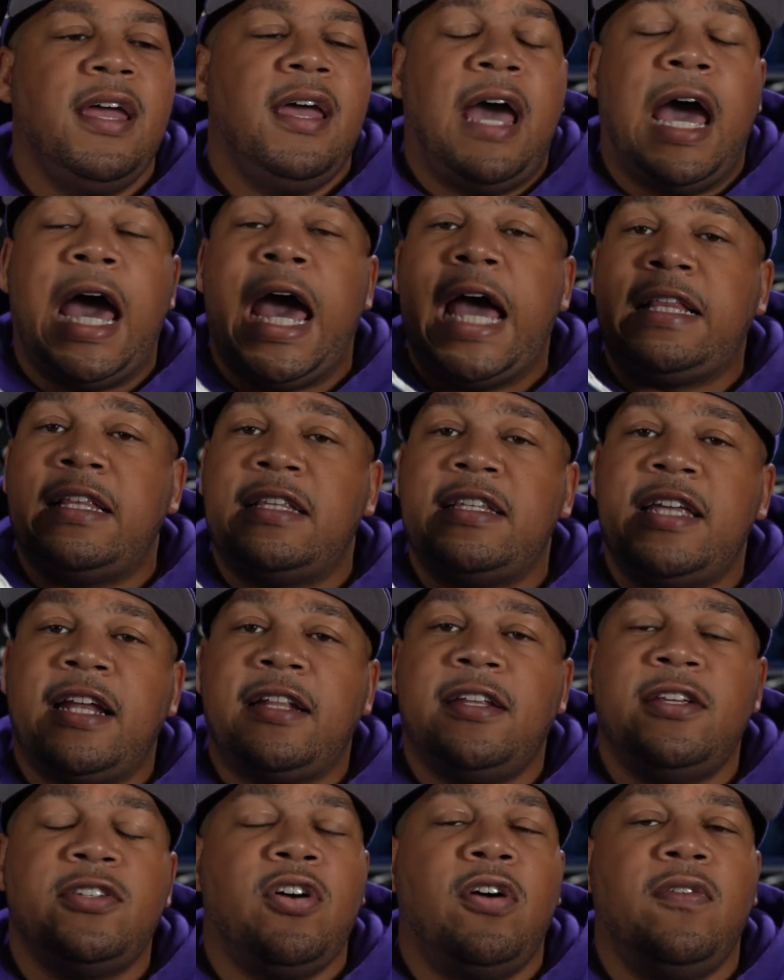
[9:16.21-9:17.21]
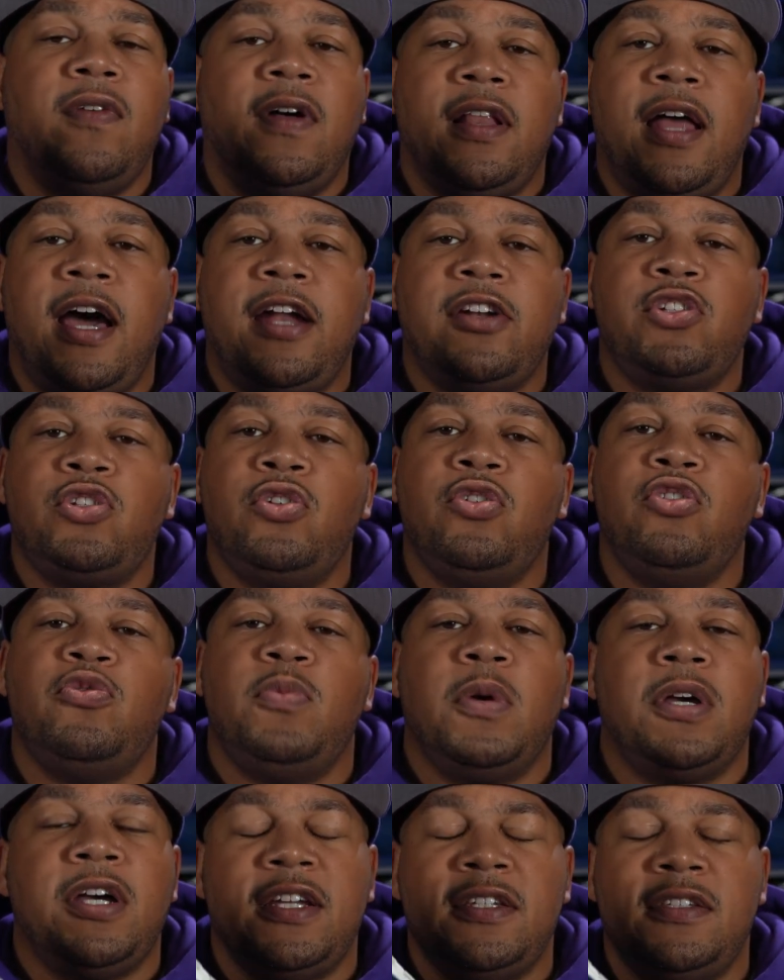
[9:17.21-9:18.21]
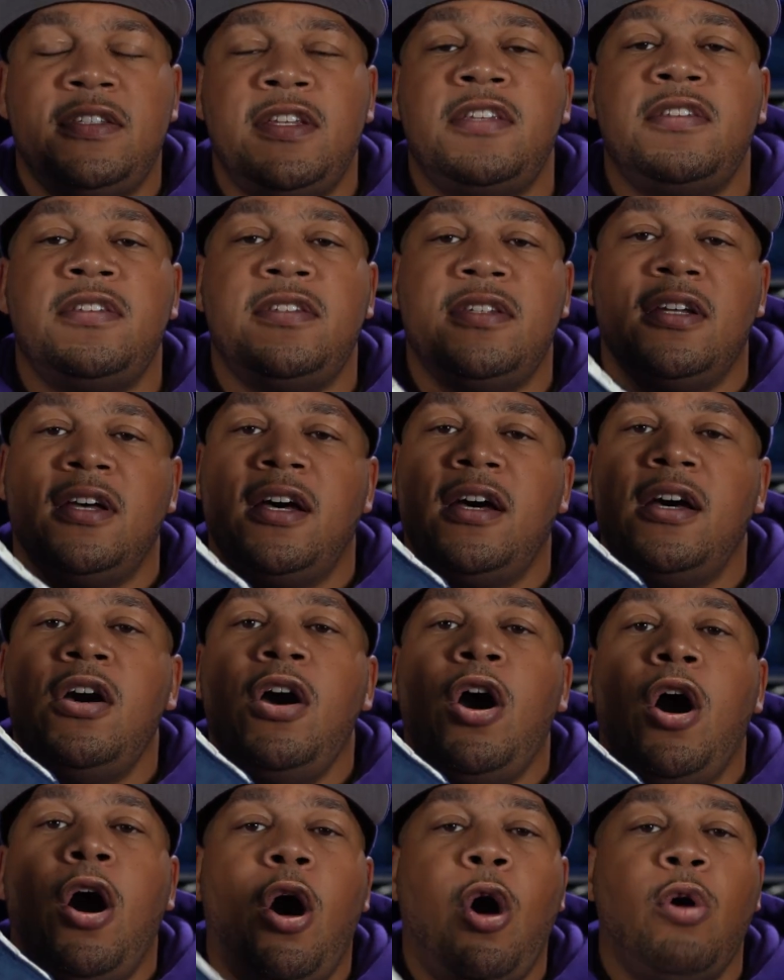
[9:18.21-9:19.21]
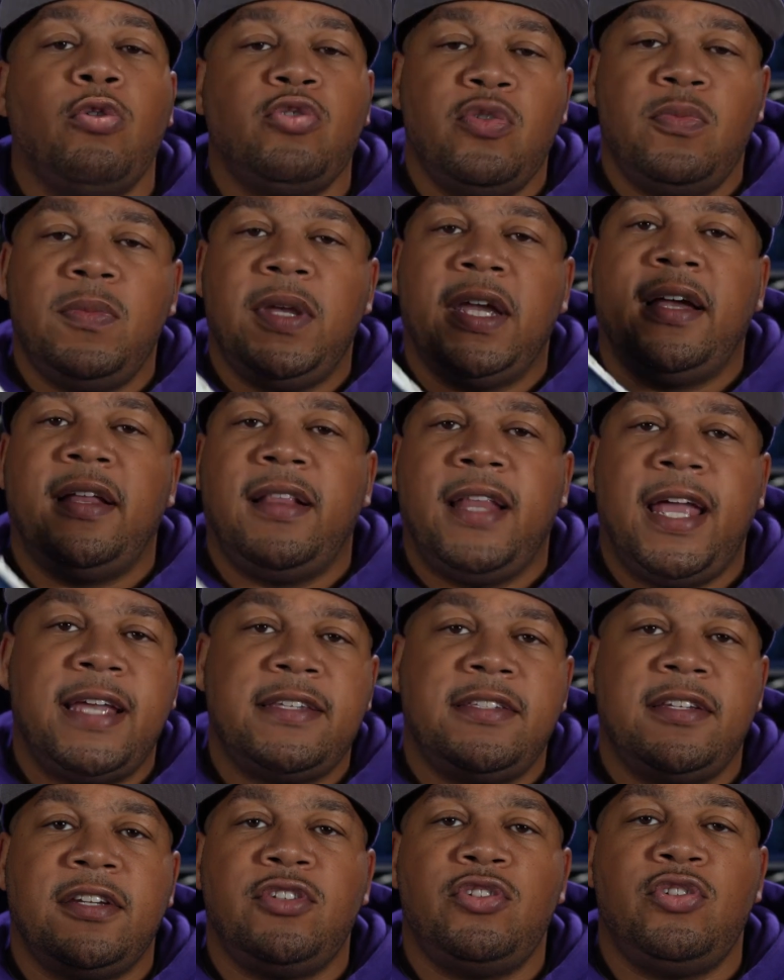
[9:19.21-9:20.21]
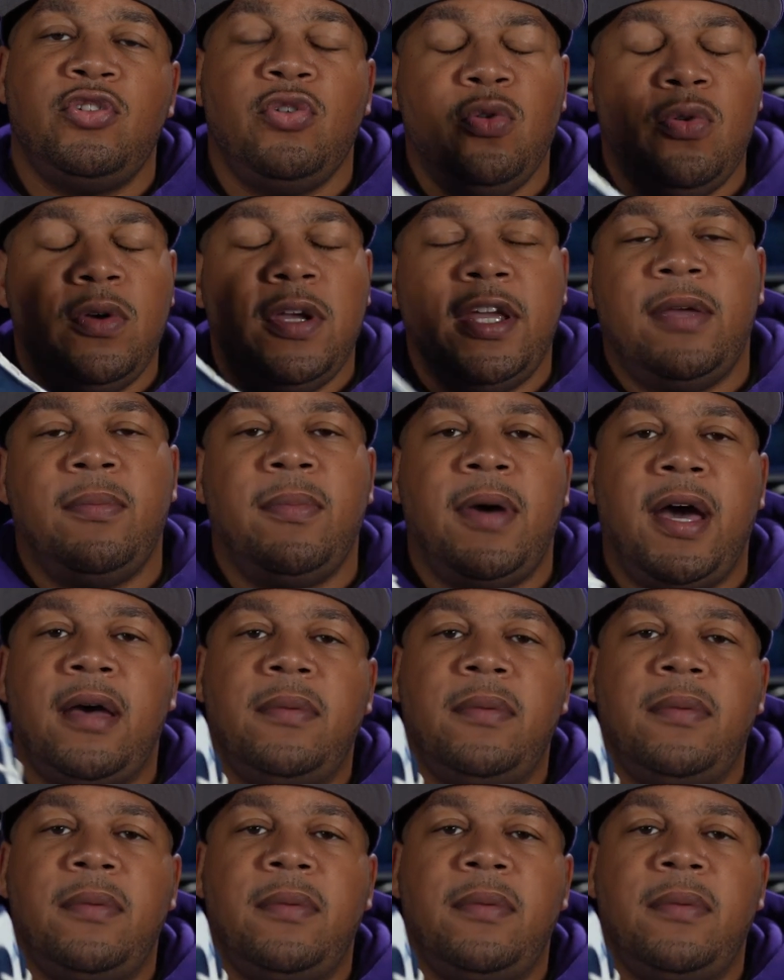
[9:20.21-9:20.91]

I had to take these over a lot of shoes because this is a ultimate classic shoe in my